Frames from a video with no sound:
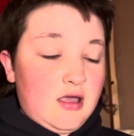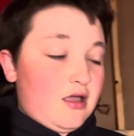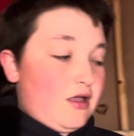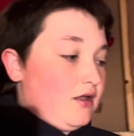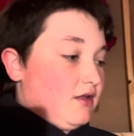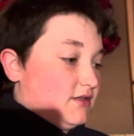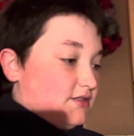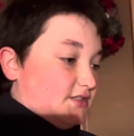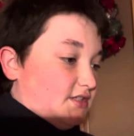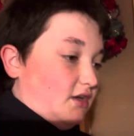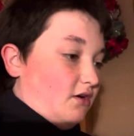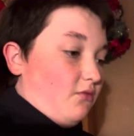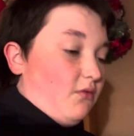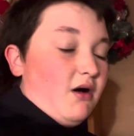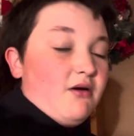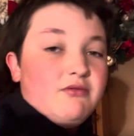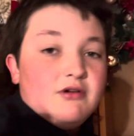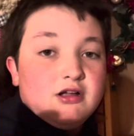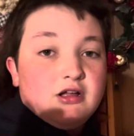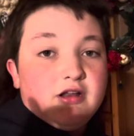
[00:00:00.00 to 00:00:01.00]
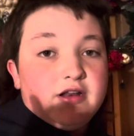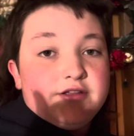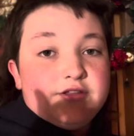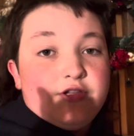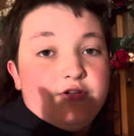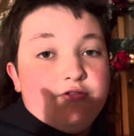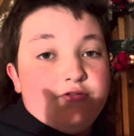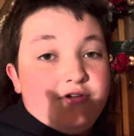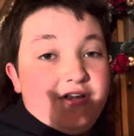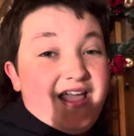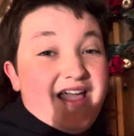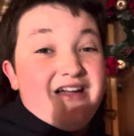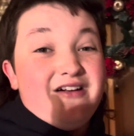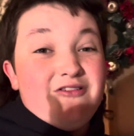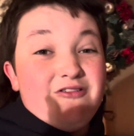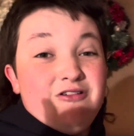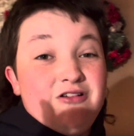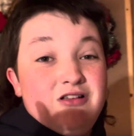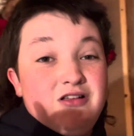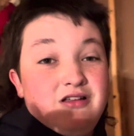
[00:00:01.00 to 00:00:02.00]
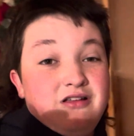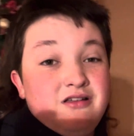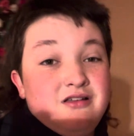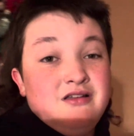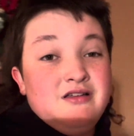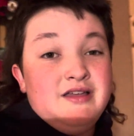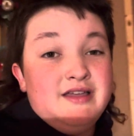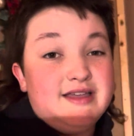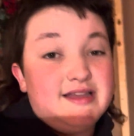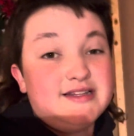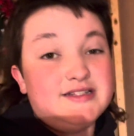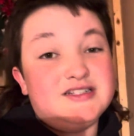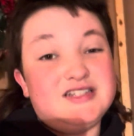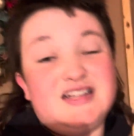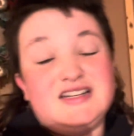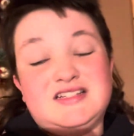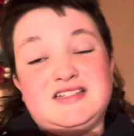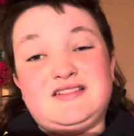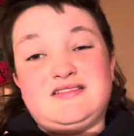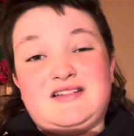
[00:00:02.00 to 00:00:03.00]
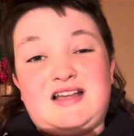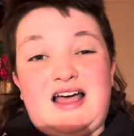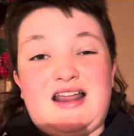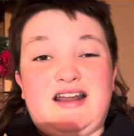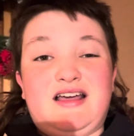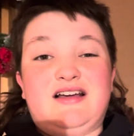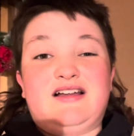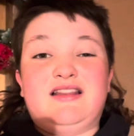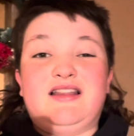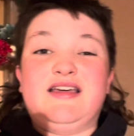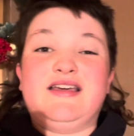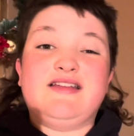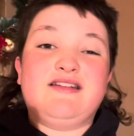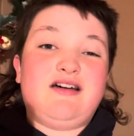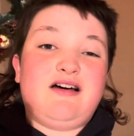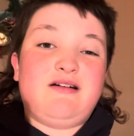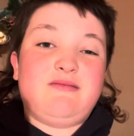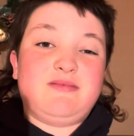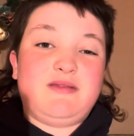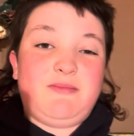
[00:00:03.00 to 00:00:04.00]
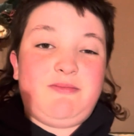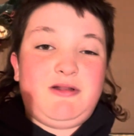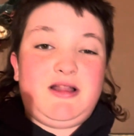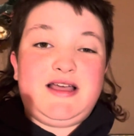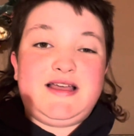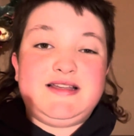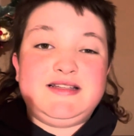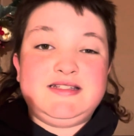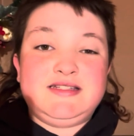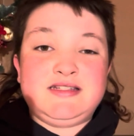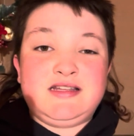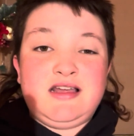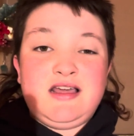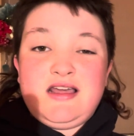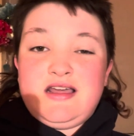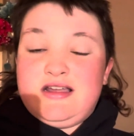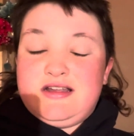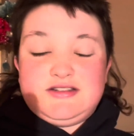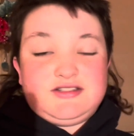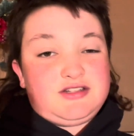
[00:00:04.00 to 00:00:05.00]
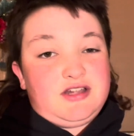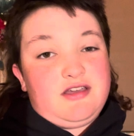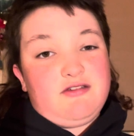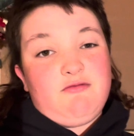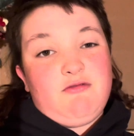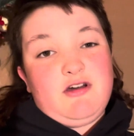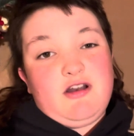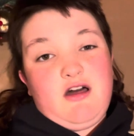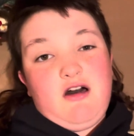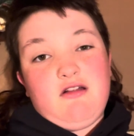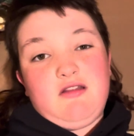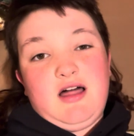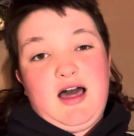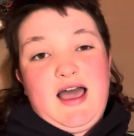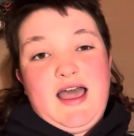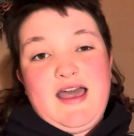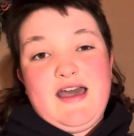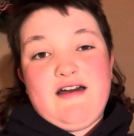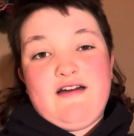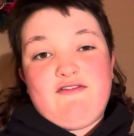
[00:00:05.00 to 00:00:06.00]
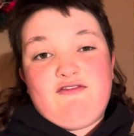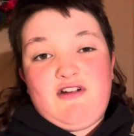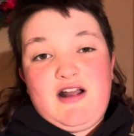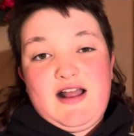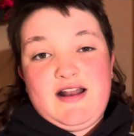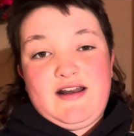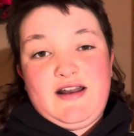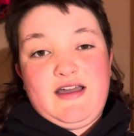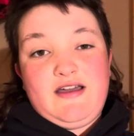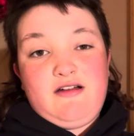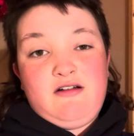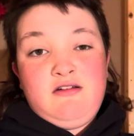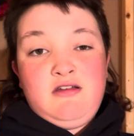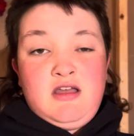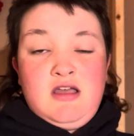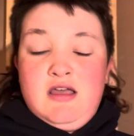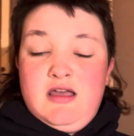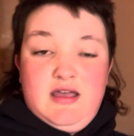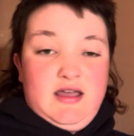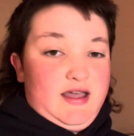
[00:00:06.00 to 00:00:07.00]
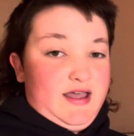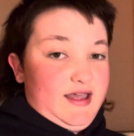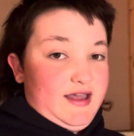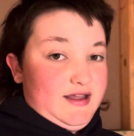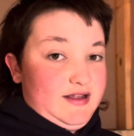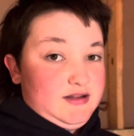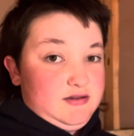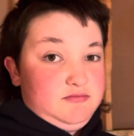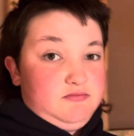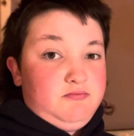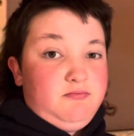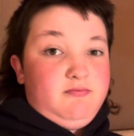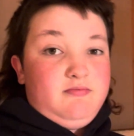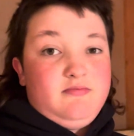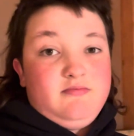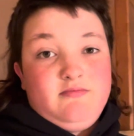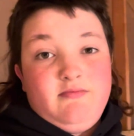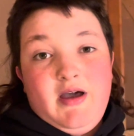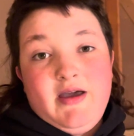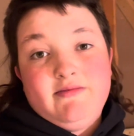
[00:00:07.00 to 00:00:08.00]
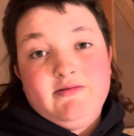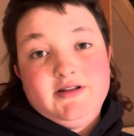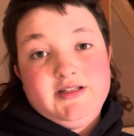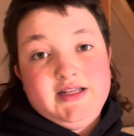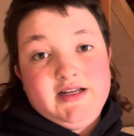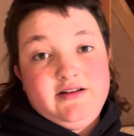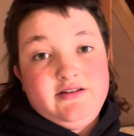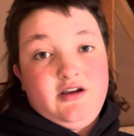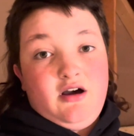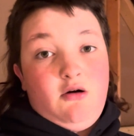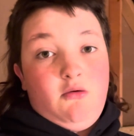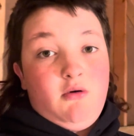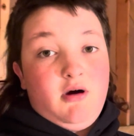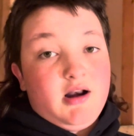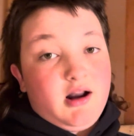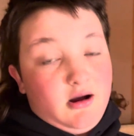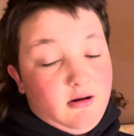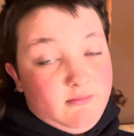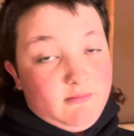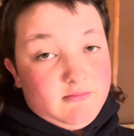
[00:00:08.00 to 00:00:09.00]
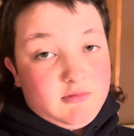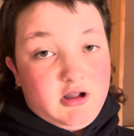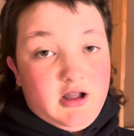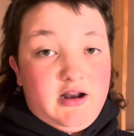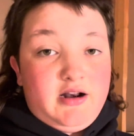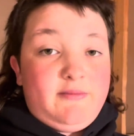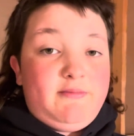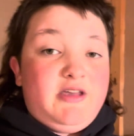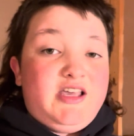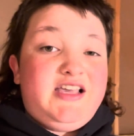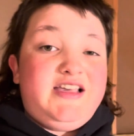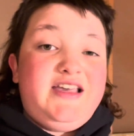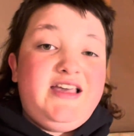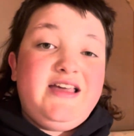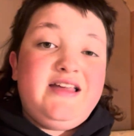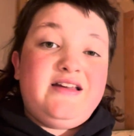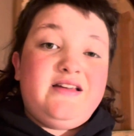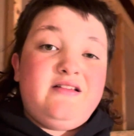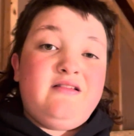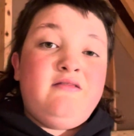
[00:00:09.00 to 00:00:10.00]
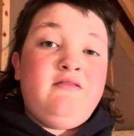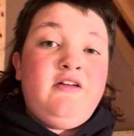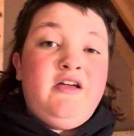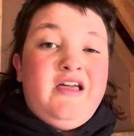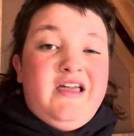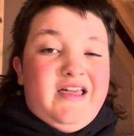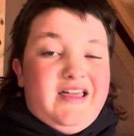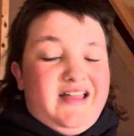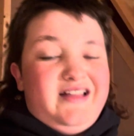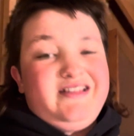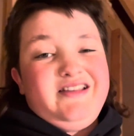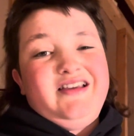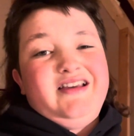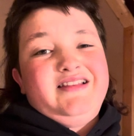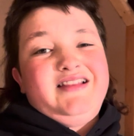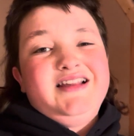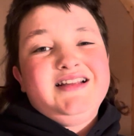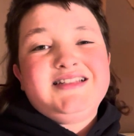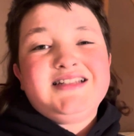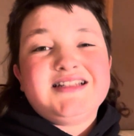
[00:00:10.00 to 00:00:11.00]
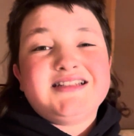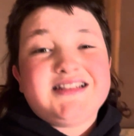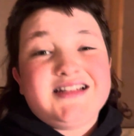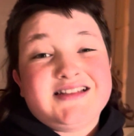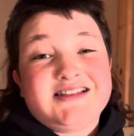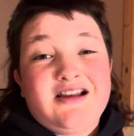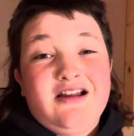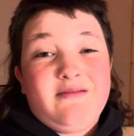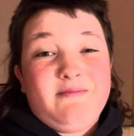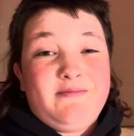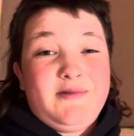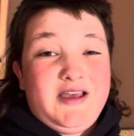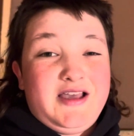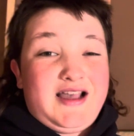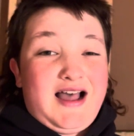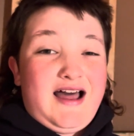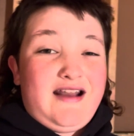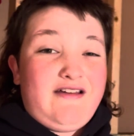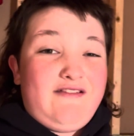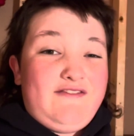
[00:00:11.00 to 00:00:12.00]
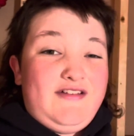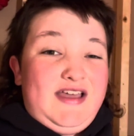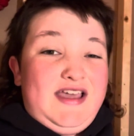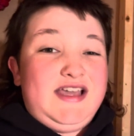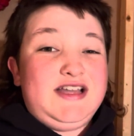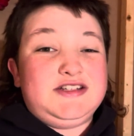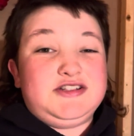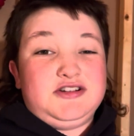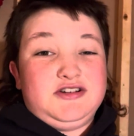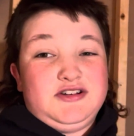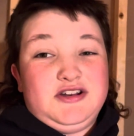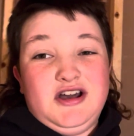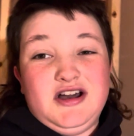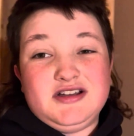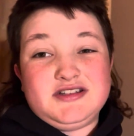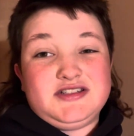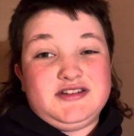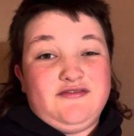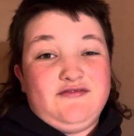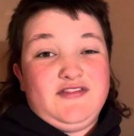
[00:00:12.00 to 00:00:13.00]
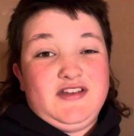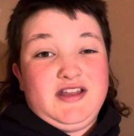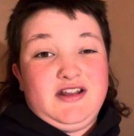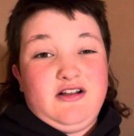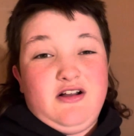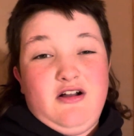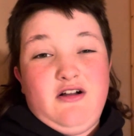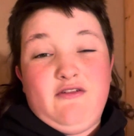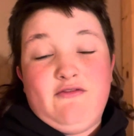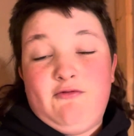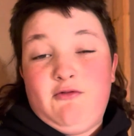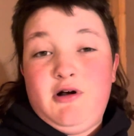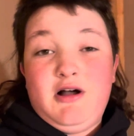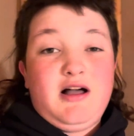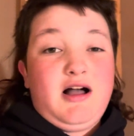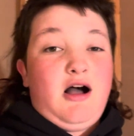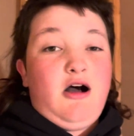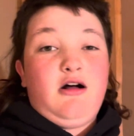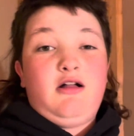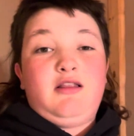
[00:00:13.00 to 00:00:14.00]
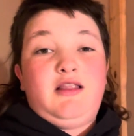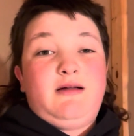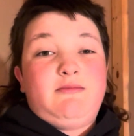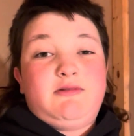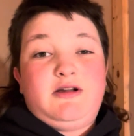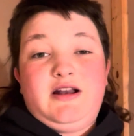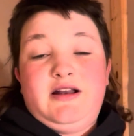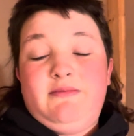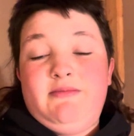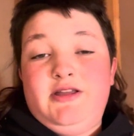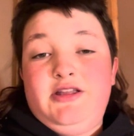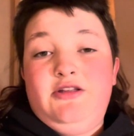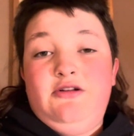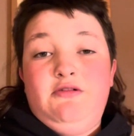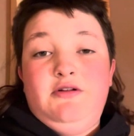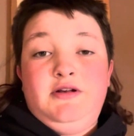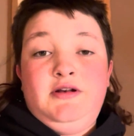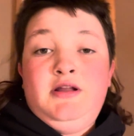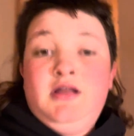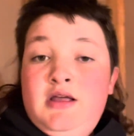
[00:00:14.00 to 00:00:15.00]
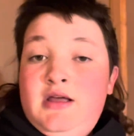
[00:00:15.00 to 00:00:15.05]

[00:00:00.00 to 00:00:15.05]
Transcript: So what we're gonna do now is just kind of clean up the place, show you what all I have right now, and maybe tell y'all what I'm gonna be getting. And yeah, this is just gonna be kind of an introduction video of what all I'm gonna be doing.